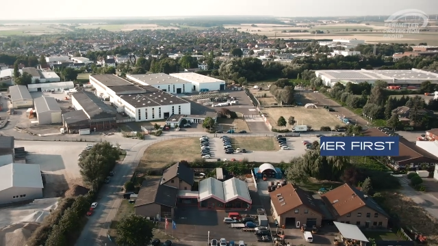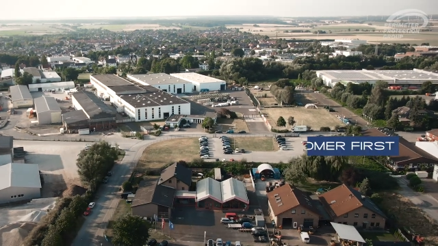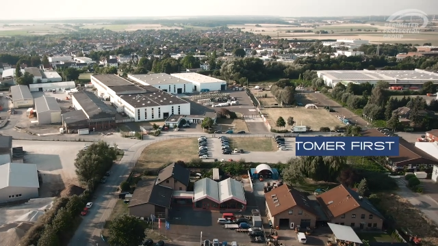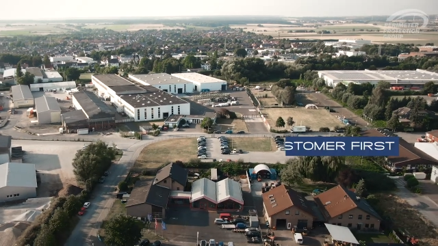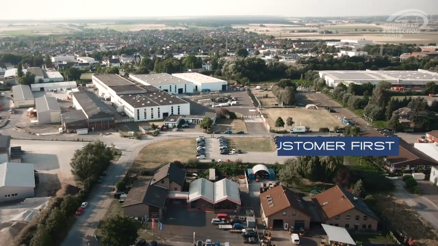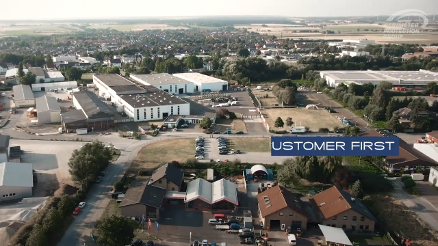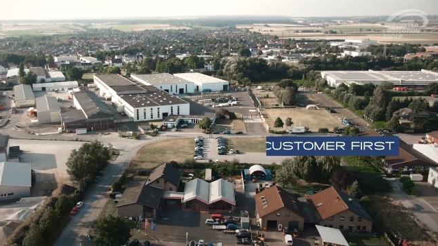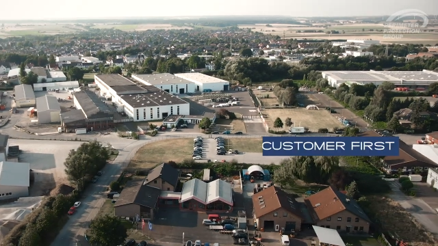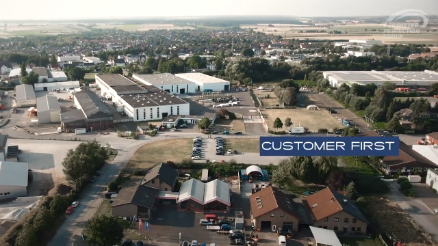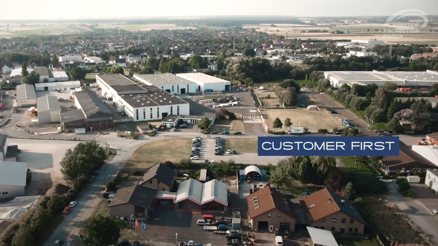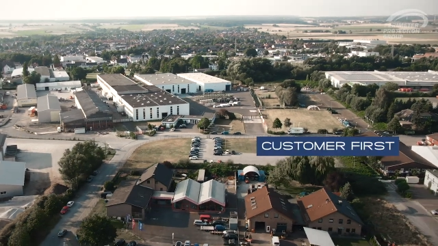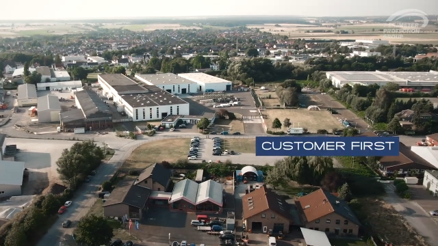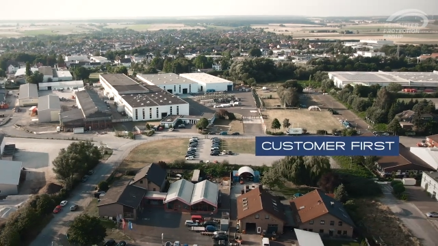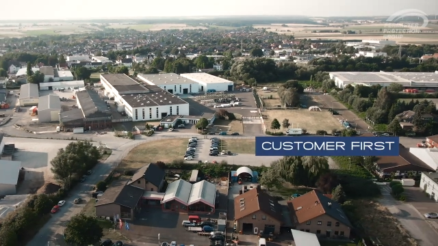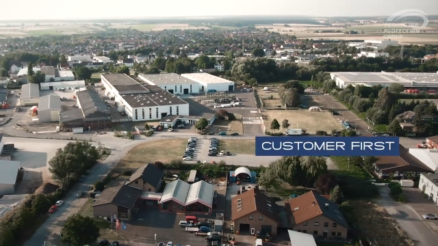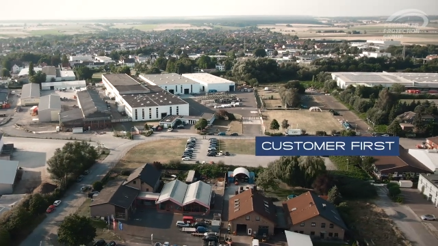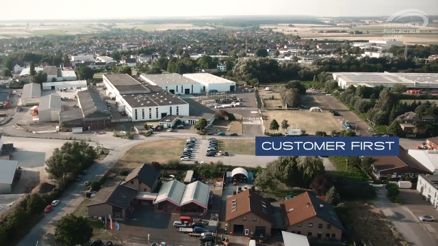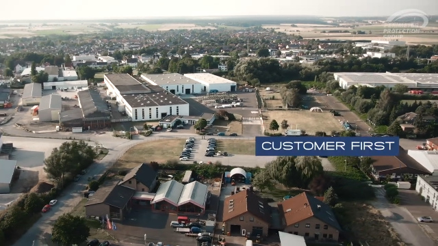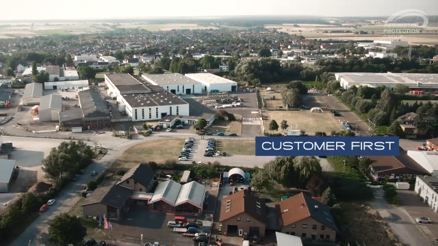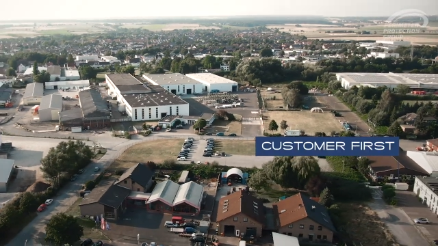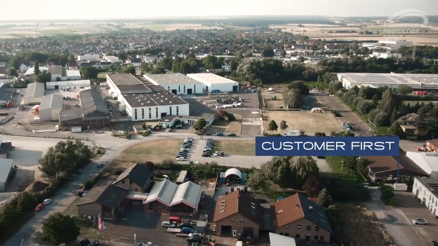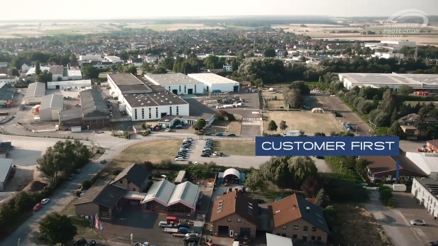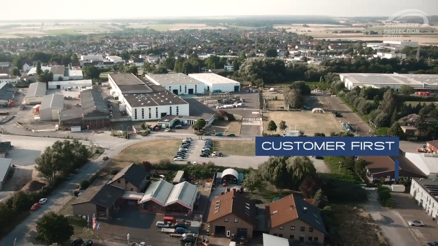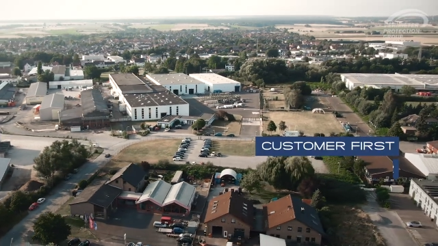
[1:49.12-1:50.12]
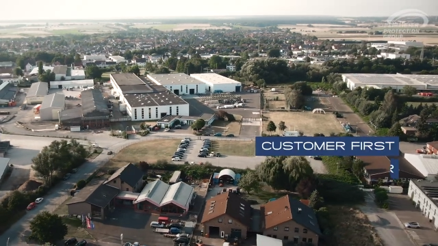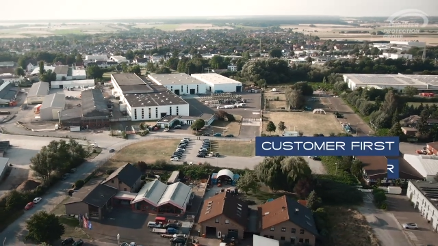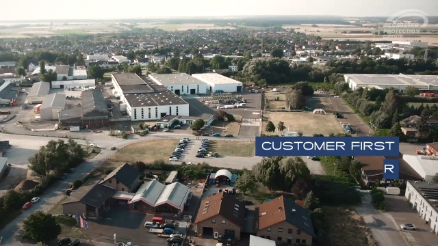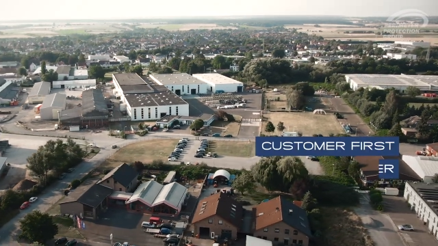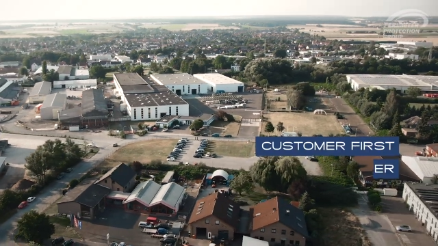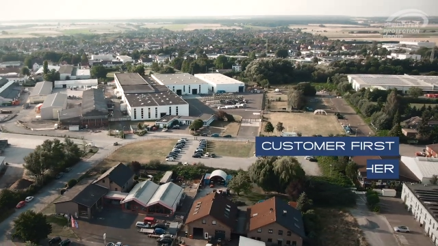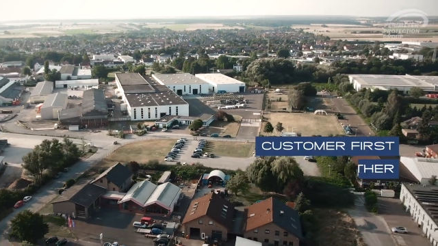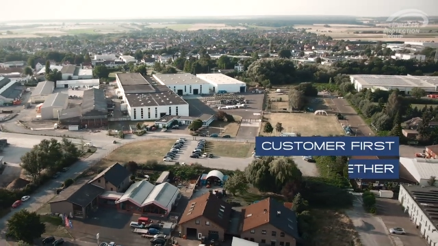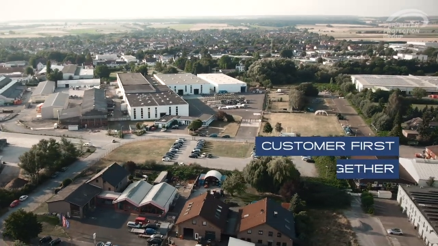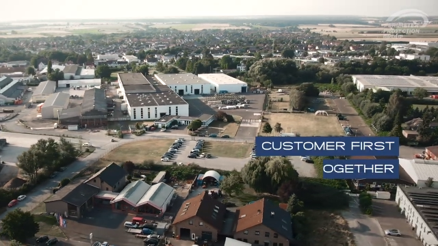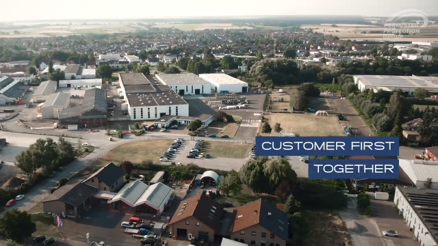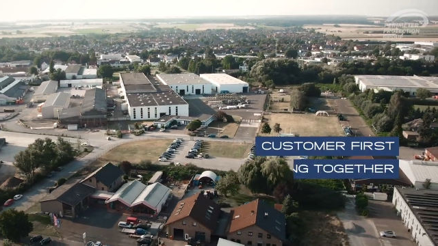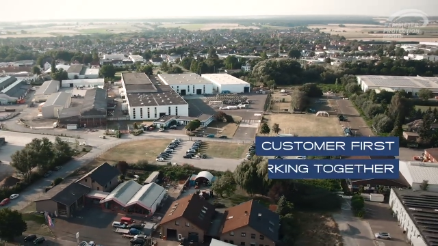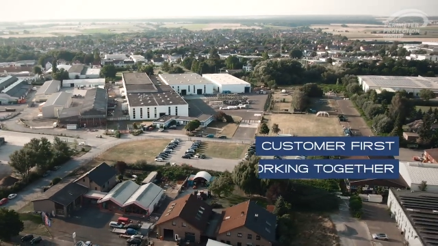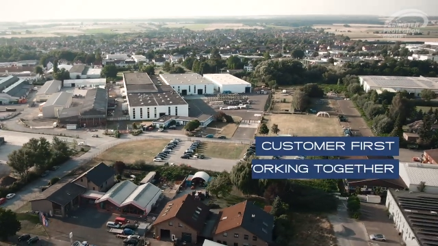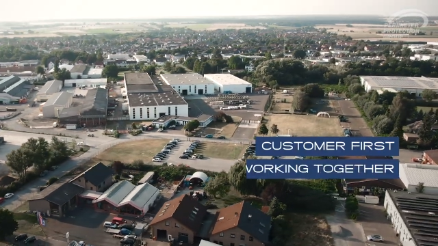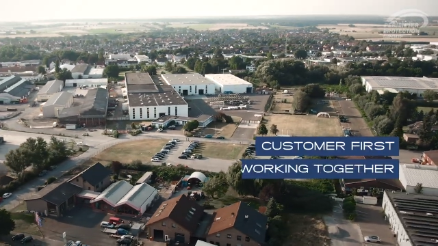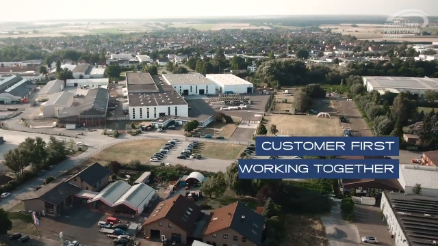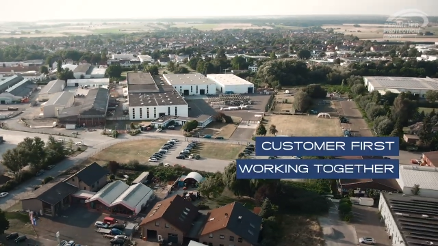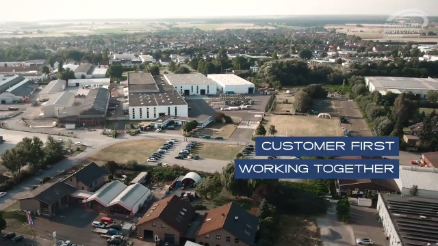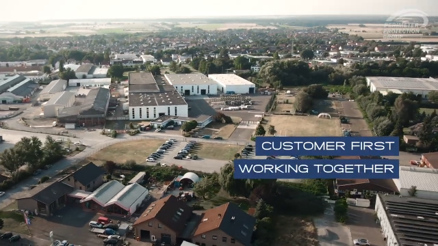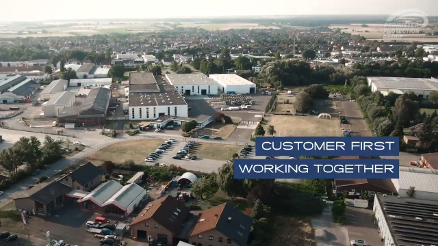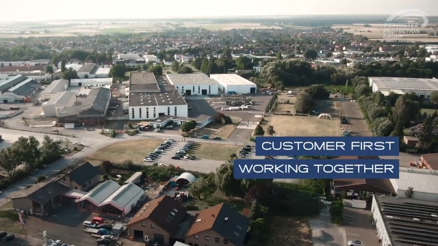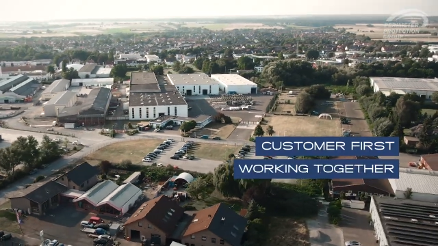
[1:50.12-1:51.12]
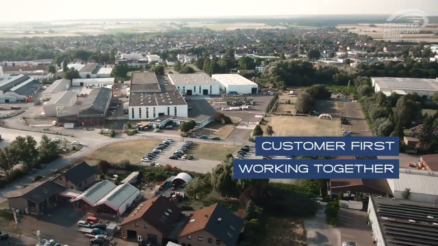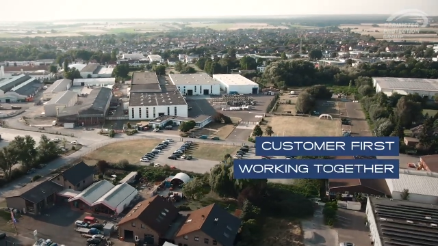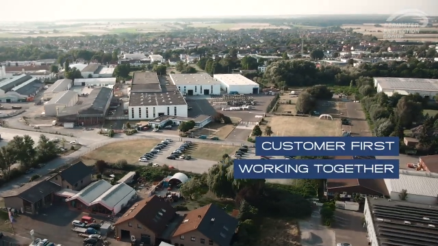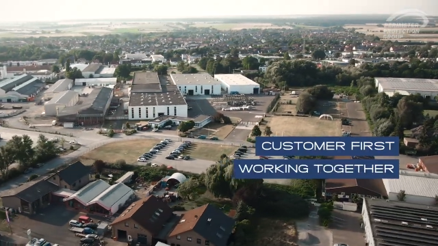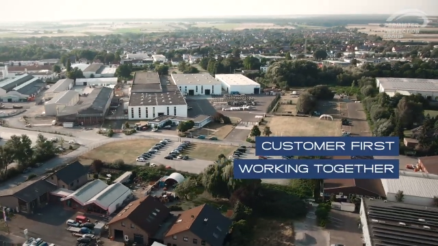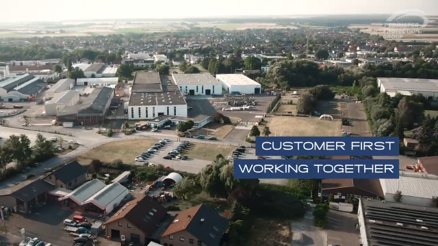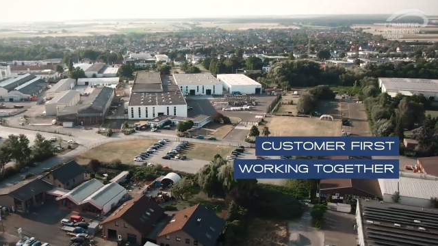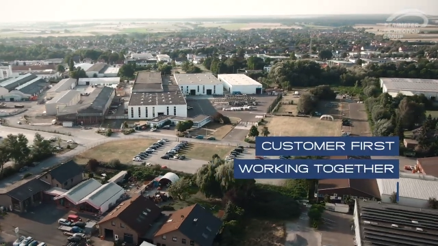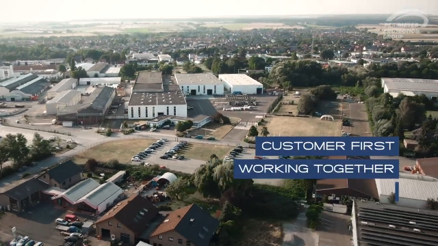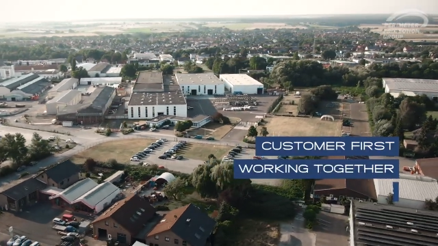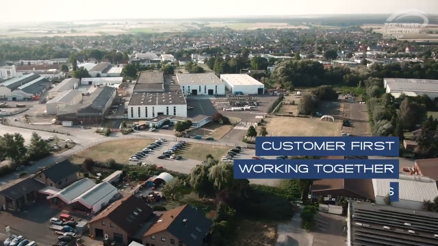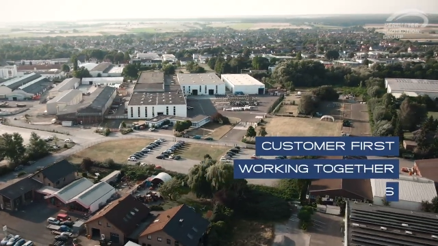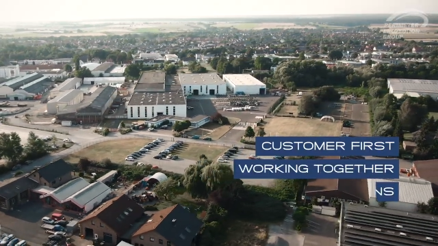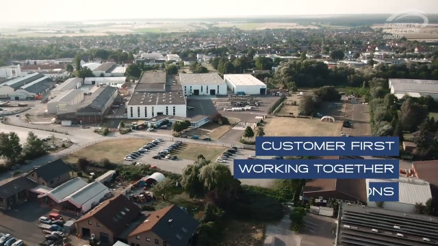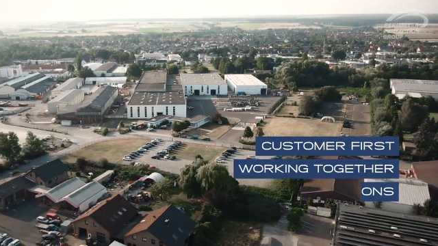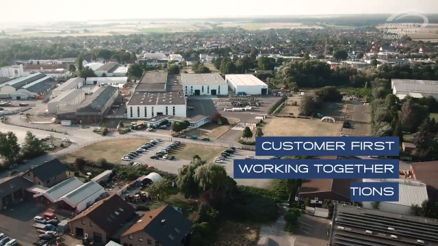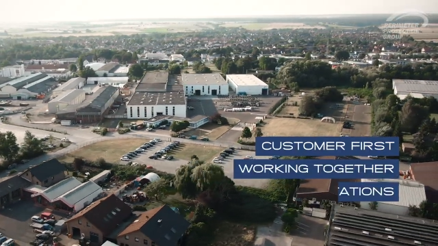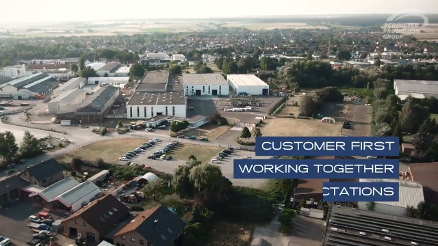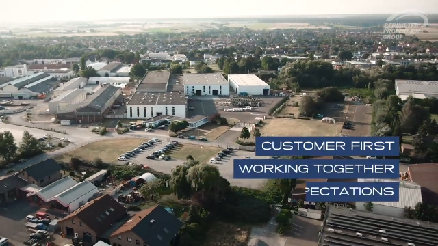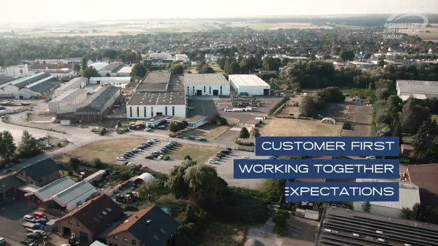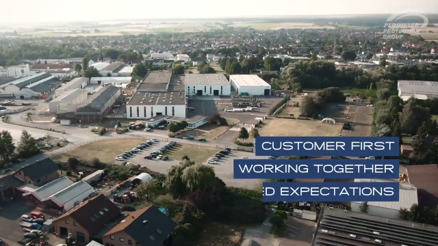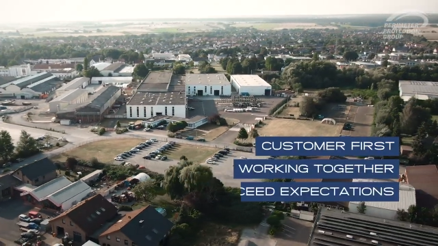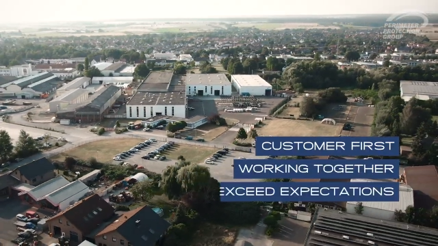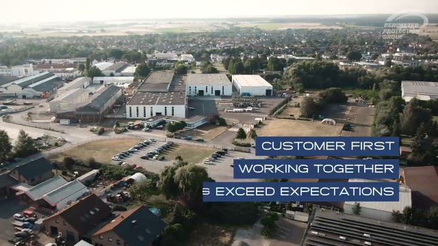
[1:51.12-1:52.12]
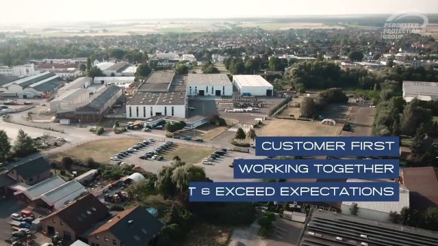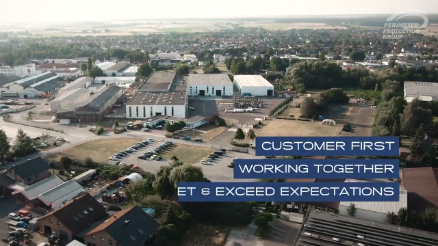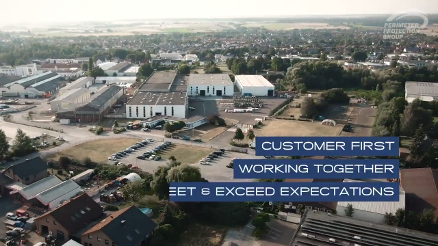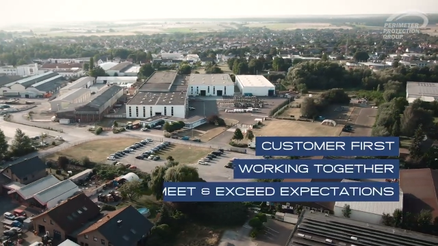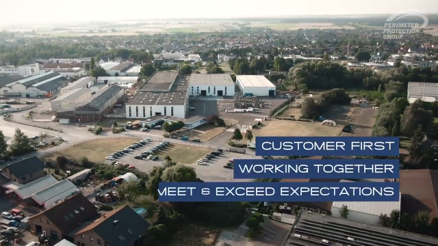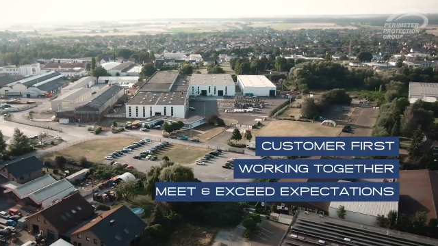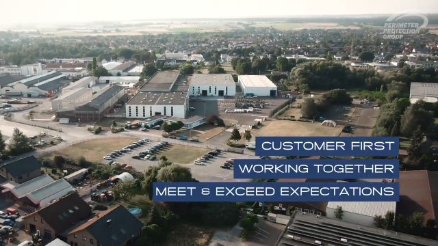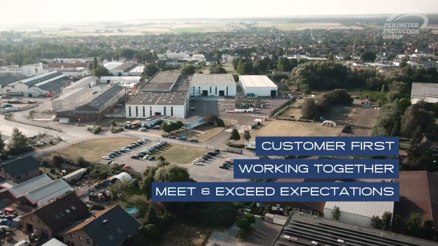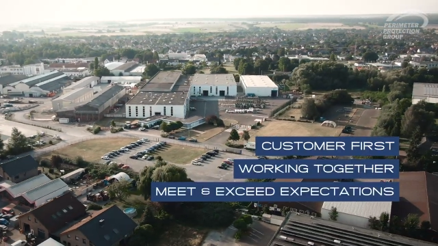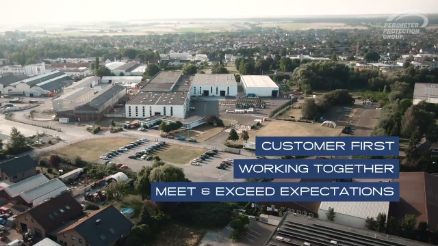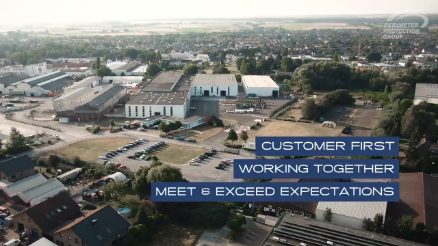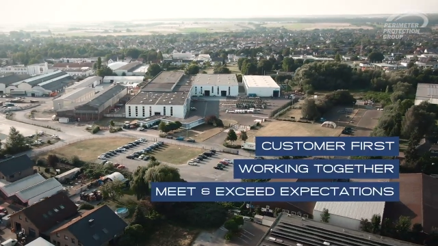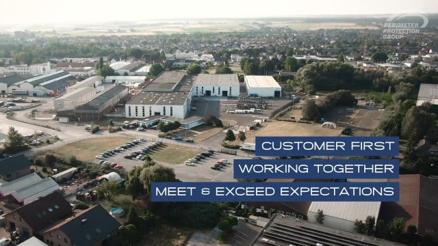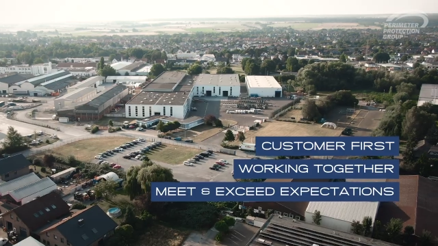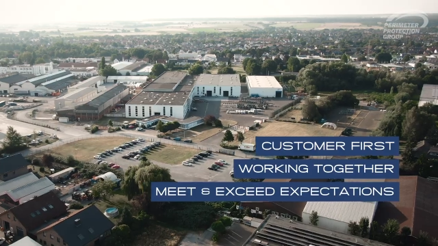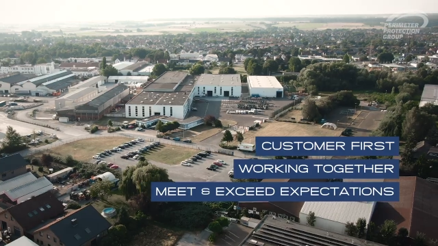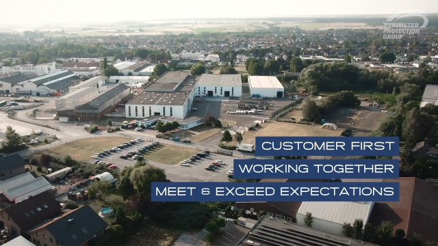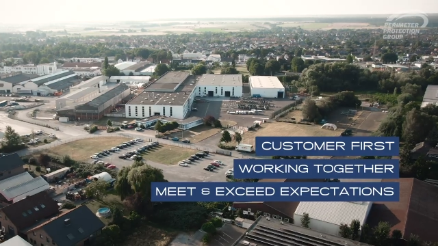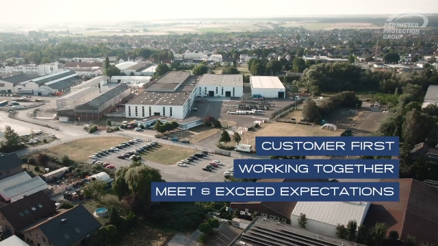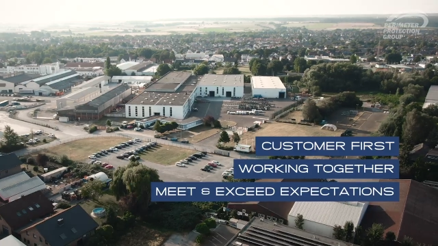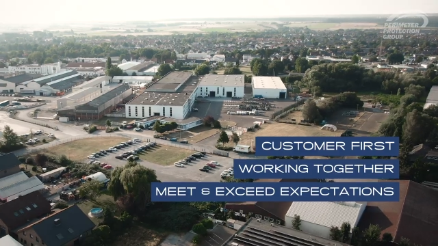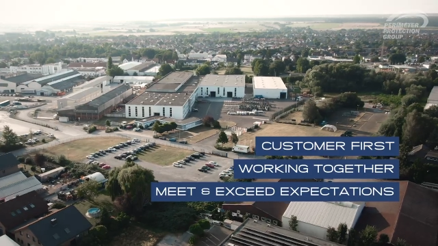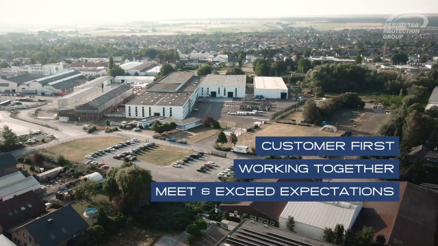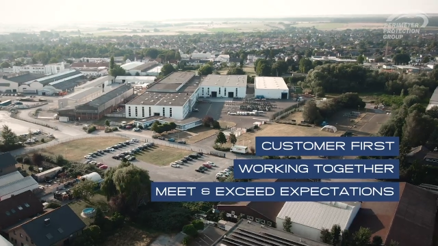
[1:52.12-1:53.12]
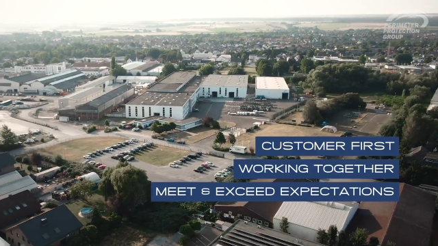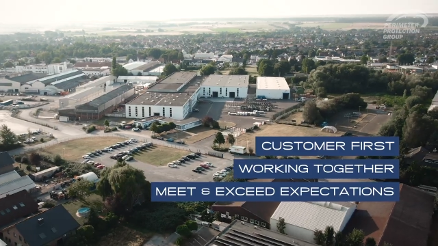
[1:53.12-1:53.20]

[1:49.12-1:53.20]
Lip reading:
No face is visible, so there are no lips to read.